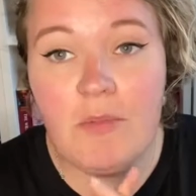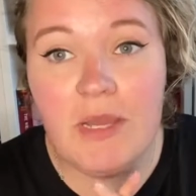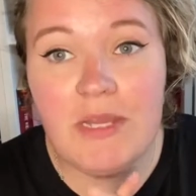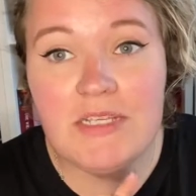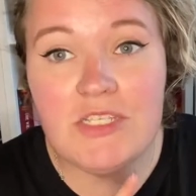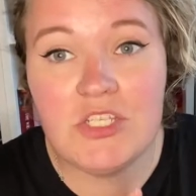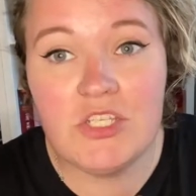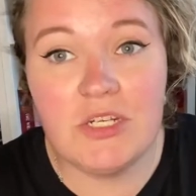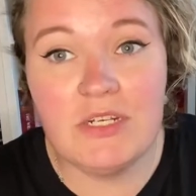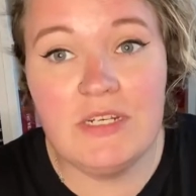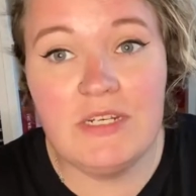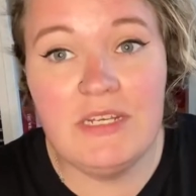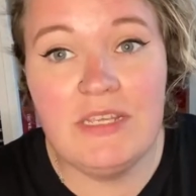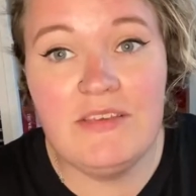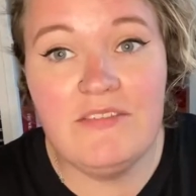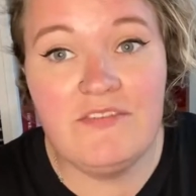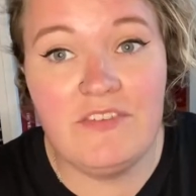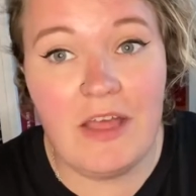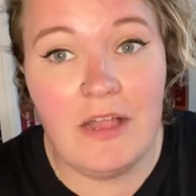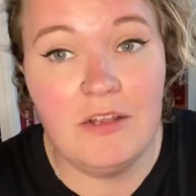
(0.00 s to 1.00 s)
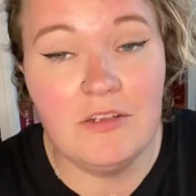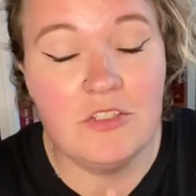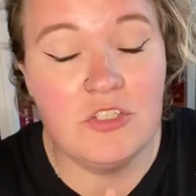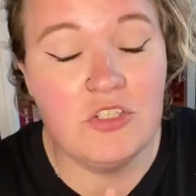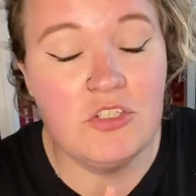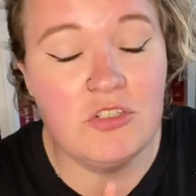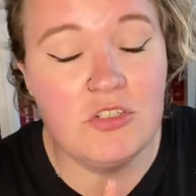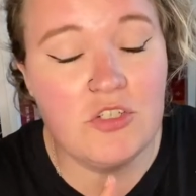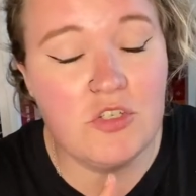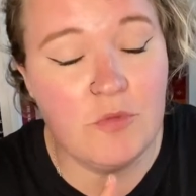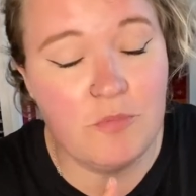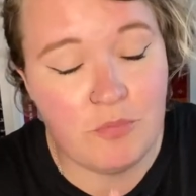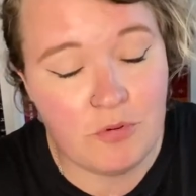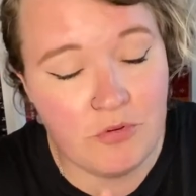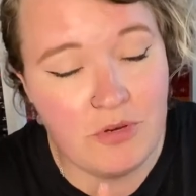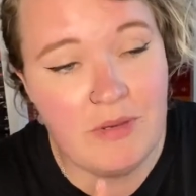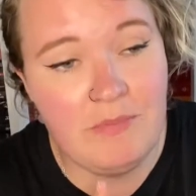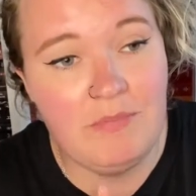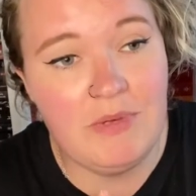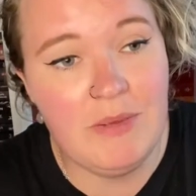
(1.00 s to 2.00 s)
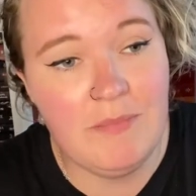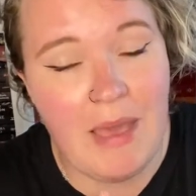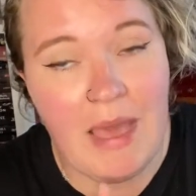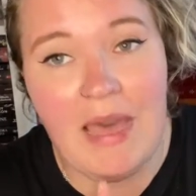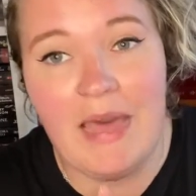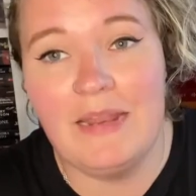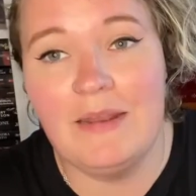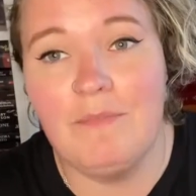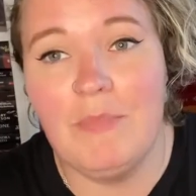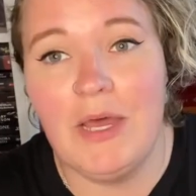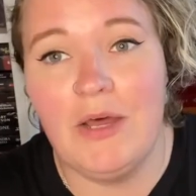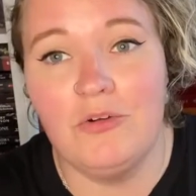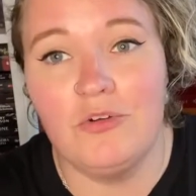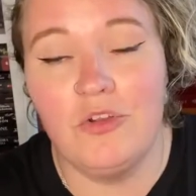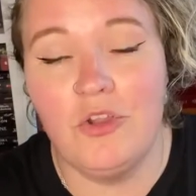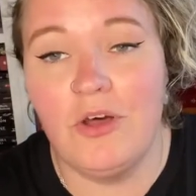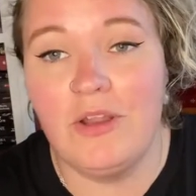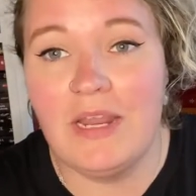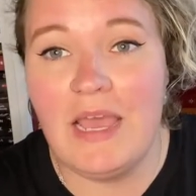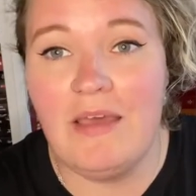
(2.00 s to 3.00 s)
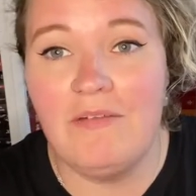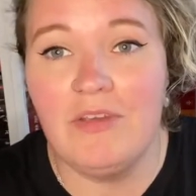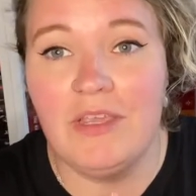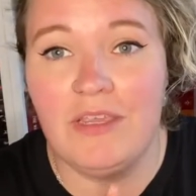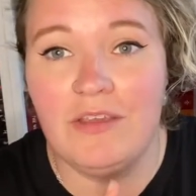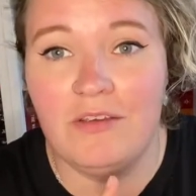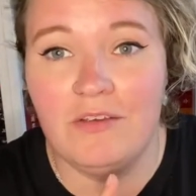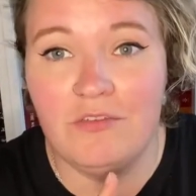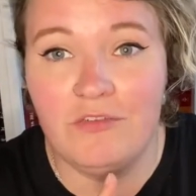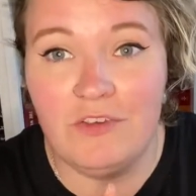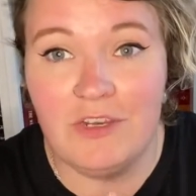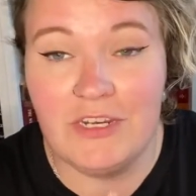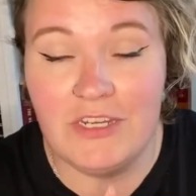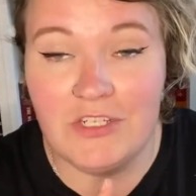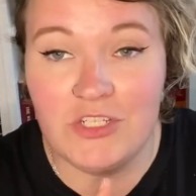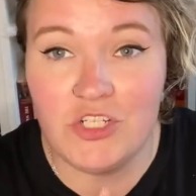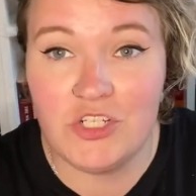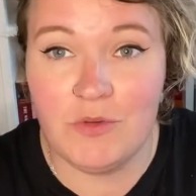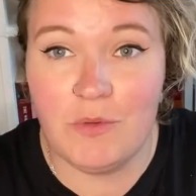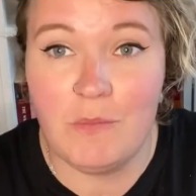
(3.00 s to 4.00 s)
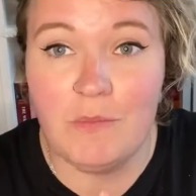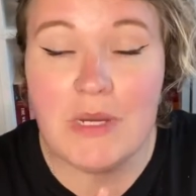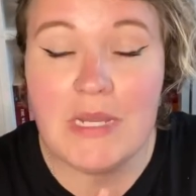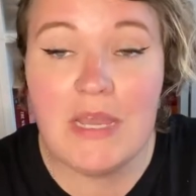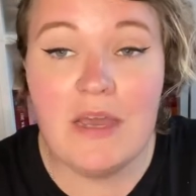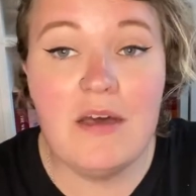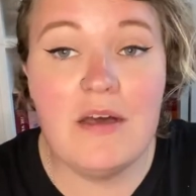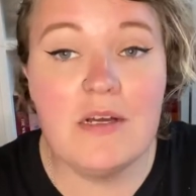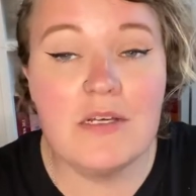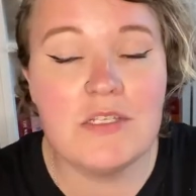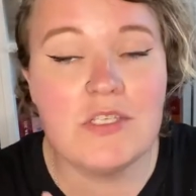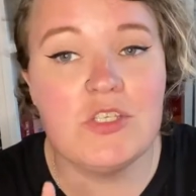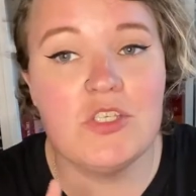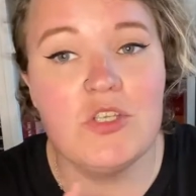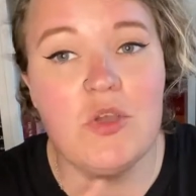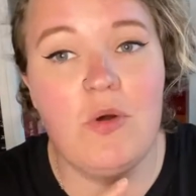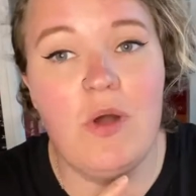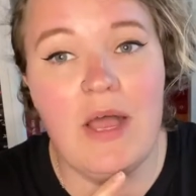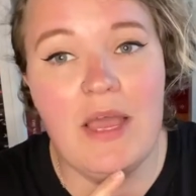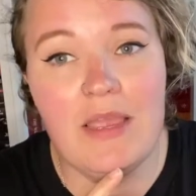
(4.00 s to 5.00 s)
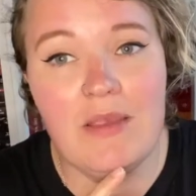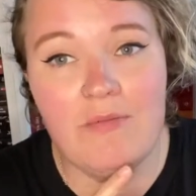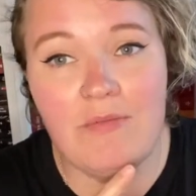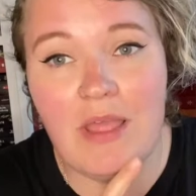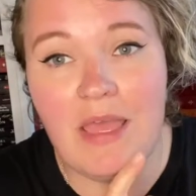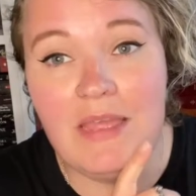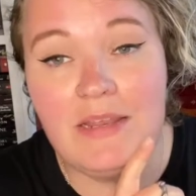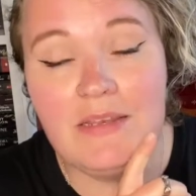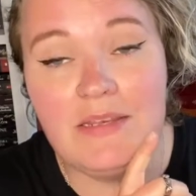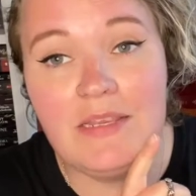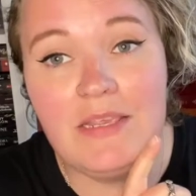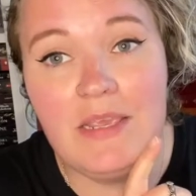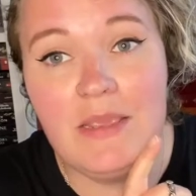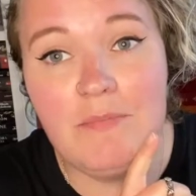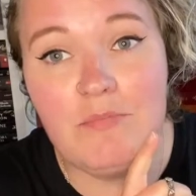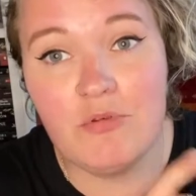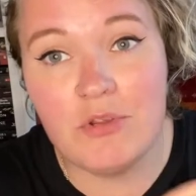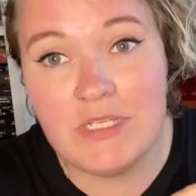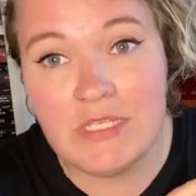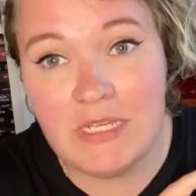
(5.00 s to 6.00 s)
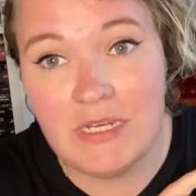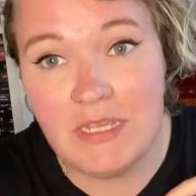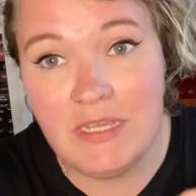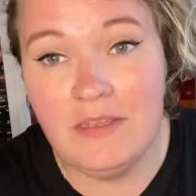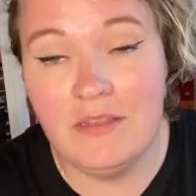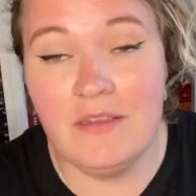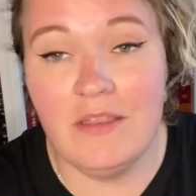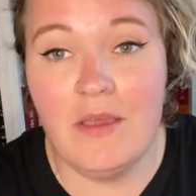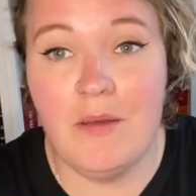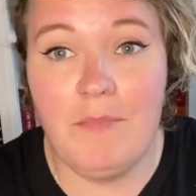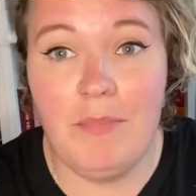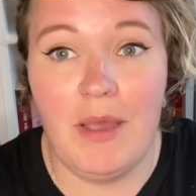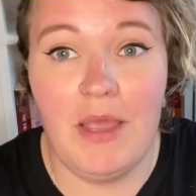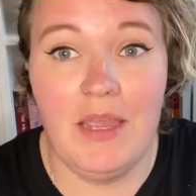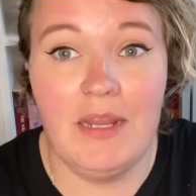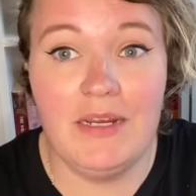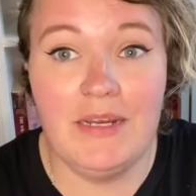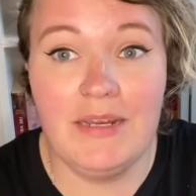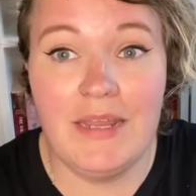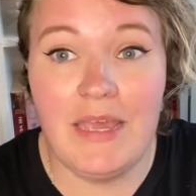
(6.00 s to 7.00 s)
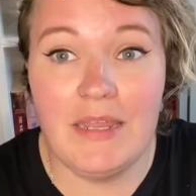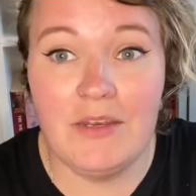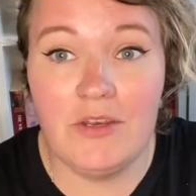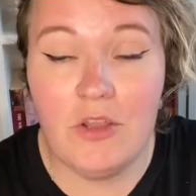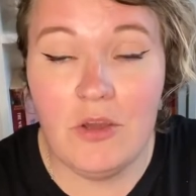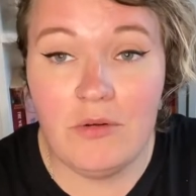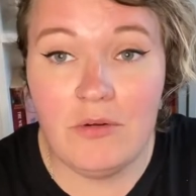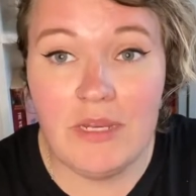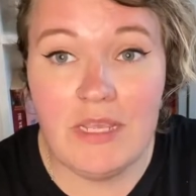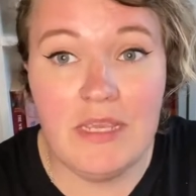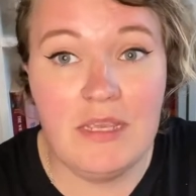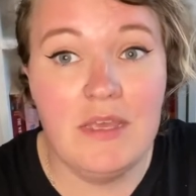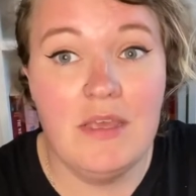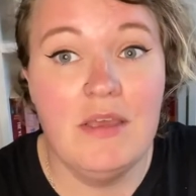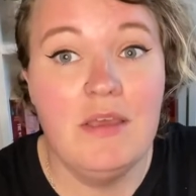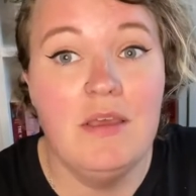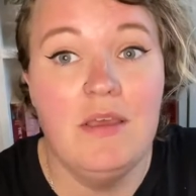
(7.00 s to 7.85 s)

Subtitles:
I suddenly felt supremely bad about not having finished some of my arcs, so I read The Prison Healer by Lynette, Noni,